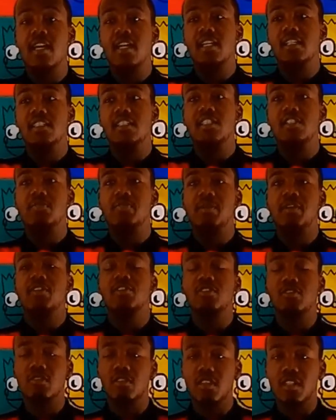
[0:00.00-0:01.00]
It's a
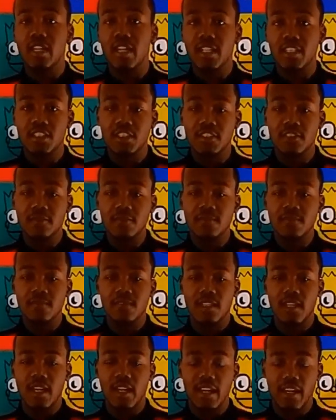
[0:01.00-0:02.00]
spiritual connection,
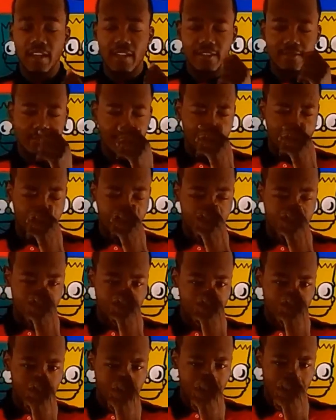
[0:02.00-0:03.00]
and
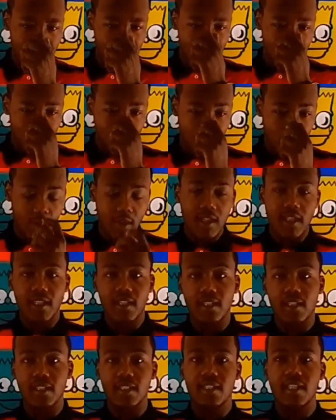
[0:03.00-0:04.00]
we
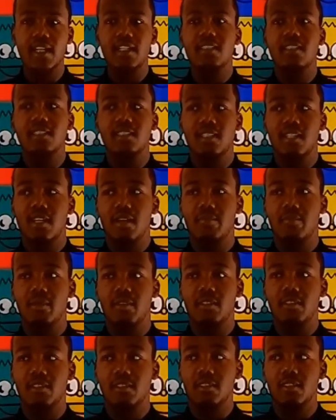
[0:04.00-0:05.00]
get connected to that
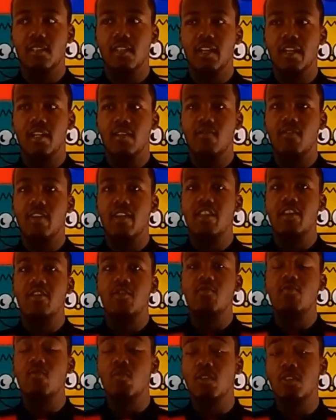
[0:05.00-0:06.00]
person, like whether
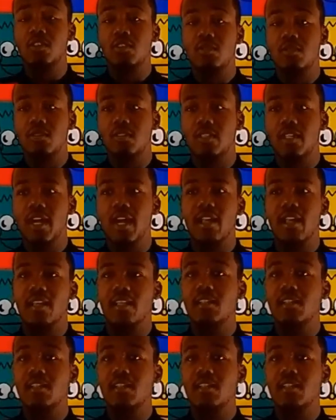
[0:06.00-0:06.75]
you want to or not.